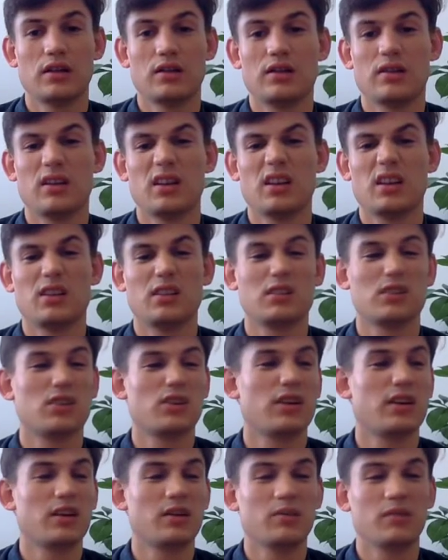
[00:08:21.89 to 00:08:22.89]
than
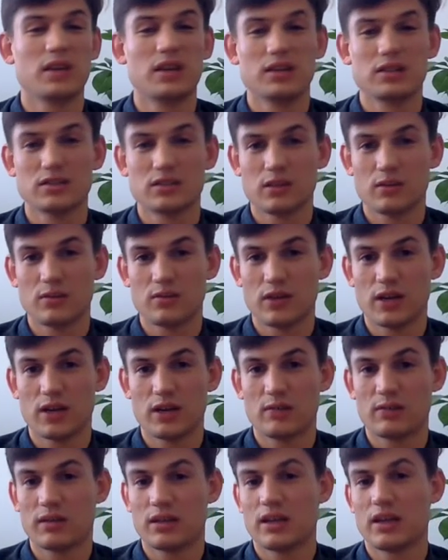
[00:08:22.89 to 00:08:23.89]
going and meet some
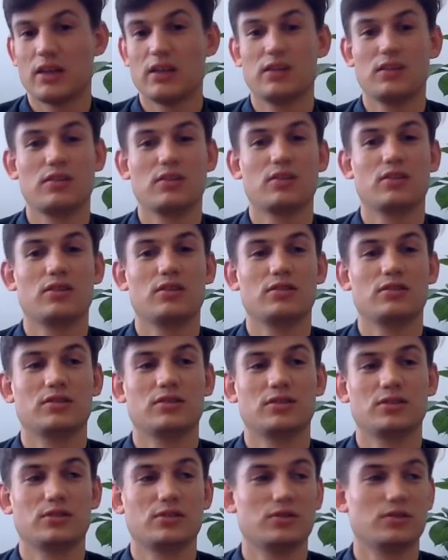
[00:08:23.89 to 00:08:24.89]
random Canadian
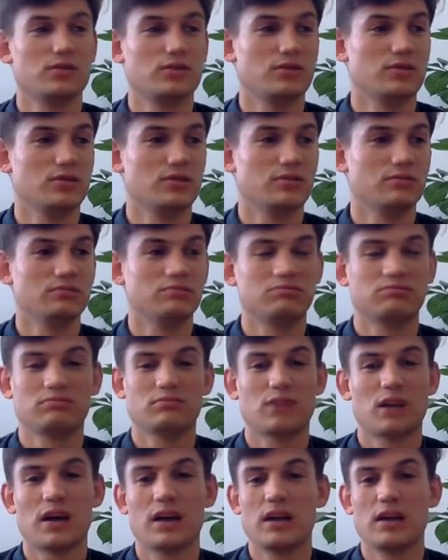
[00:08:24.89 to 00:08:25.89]
girls who
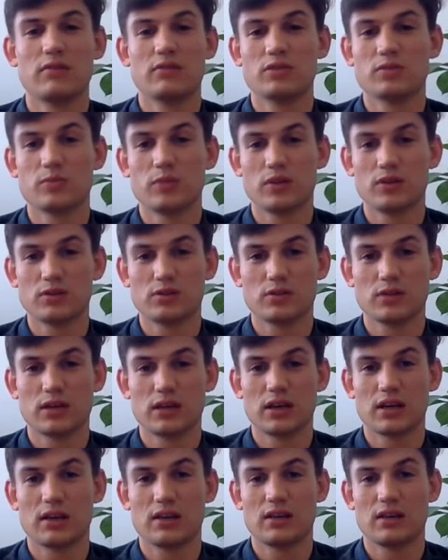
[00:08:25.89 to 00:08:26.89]
I never spoke to
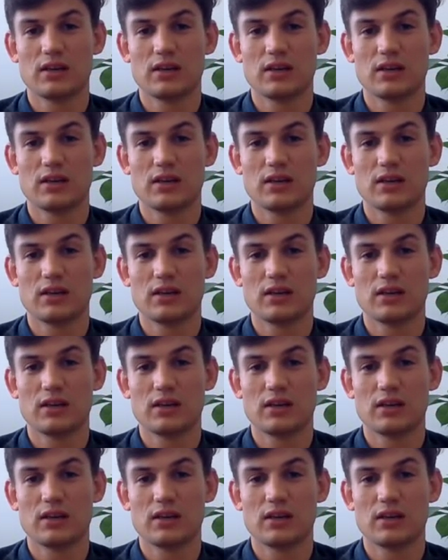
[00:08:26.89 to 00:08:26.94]
again.